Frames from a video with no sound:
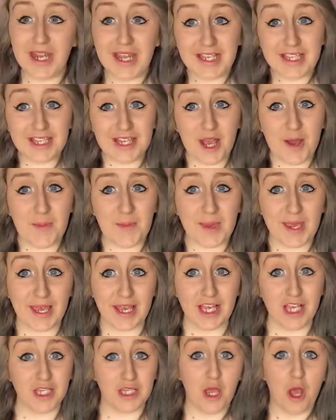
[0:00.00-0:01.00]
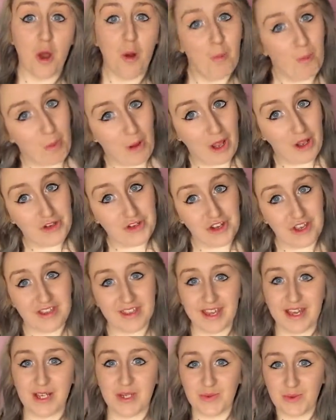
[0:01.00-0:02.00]
next up is blusher.
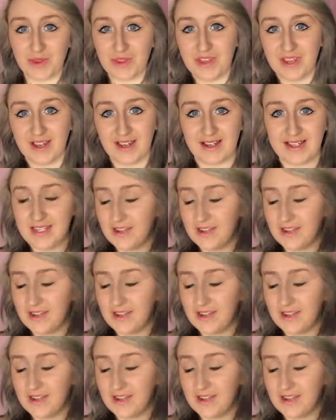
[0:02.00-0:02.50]
That is one thing I